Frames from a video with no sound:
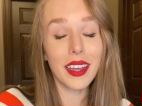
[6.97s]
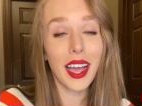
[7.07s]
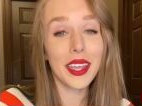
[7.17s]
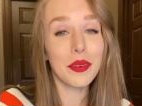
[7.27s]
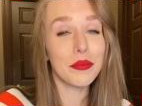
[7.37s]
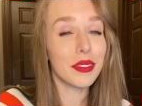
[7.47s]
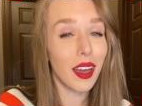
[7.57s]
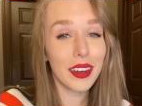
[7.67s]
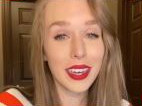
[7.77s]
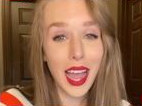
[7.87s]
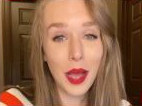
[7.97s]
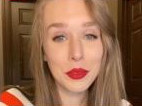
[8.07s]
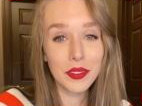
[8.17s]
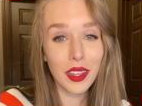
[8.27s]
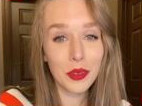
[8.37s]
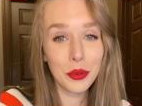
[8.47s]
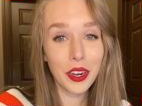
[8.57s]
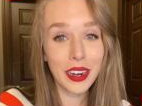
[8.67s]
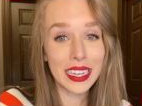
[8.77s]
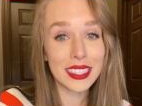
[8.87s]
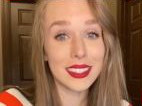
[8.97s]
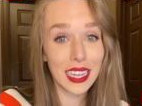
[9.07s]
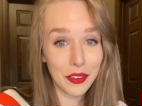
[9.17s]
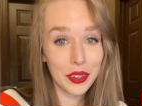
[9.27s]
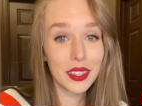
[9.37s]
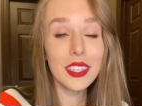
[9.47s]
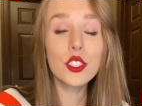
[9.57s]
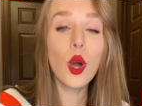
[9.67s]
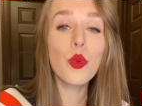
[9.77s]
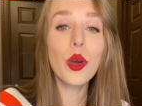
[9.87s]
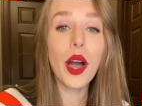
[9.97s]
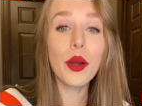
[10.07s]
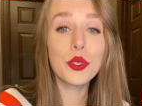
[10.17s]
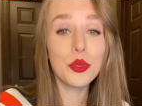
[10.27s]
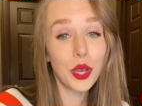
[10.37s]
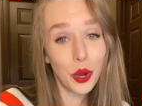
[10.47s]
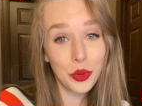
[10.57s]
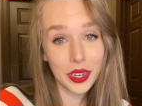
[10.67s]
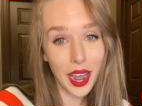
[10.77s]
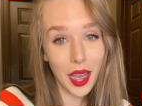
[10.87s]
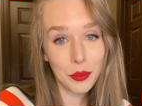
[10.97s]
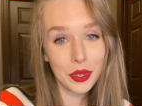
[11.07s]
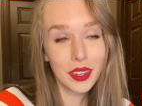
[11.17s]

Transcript: I am not an app developer and I definitely don't know how to code an app.